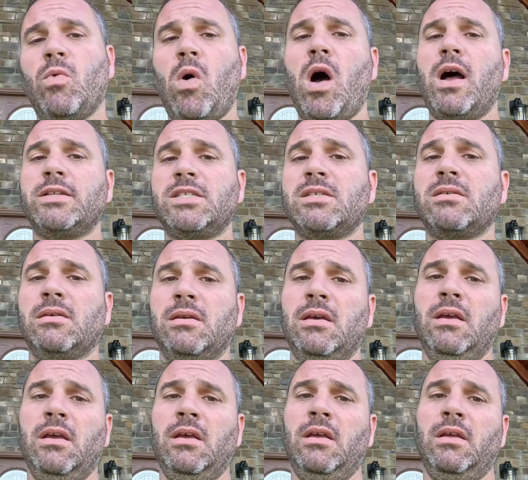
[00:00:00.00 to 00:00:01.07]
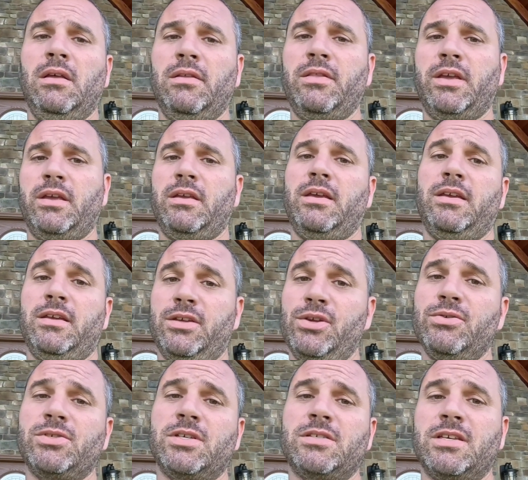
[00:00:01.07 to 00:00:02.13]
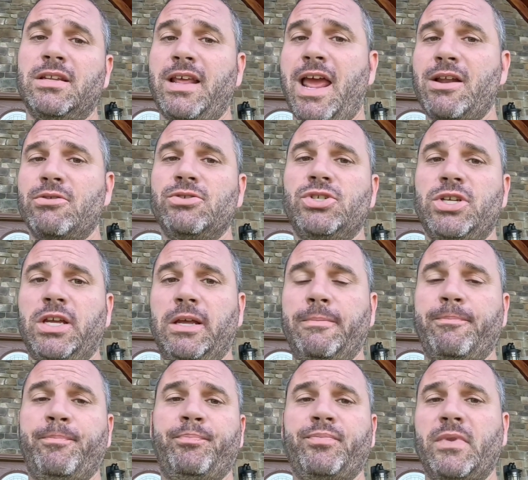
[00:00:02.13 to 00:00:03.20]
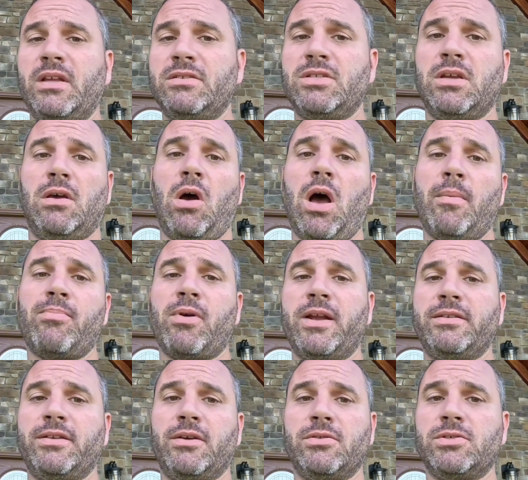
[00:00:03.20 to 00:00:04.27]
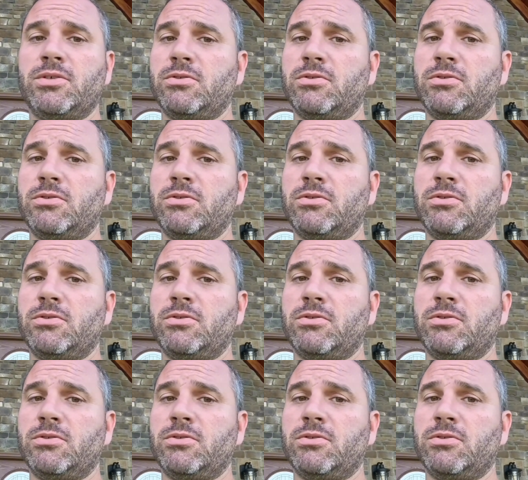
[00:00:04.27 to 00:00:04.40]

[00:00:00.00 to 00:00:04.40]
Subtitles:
watts that it uses in energy to operate those.